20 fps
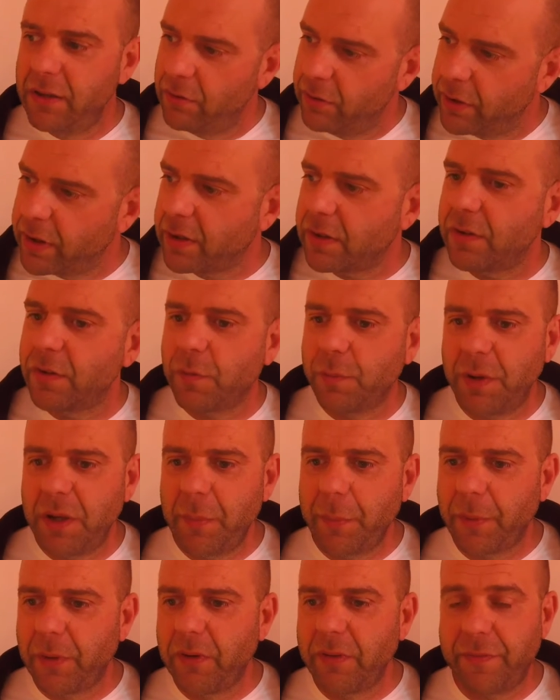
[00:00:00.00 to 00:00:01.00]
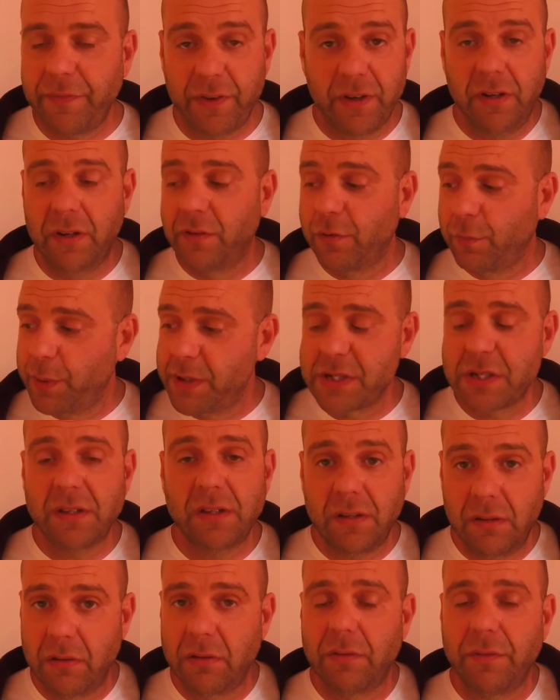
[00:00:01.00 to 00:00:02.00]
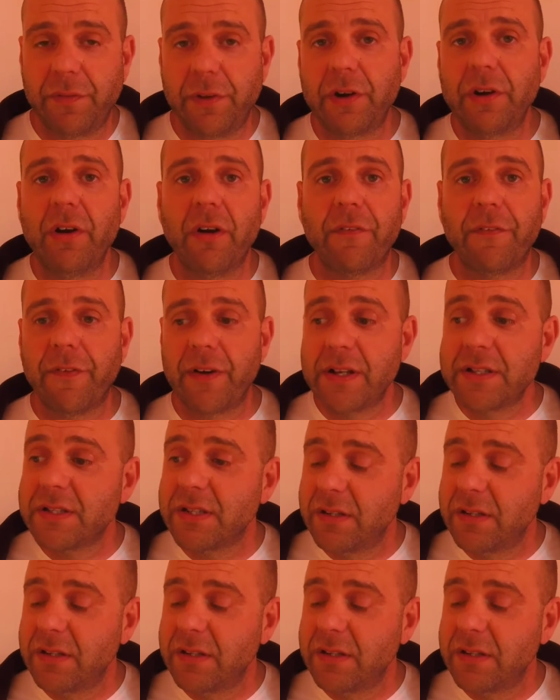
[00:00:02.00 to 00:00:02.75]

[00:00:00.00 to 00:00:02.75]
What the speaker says: You look at those people, if they're especially, if they're your friends,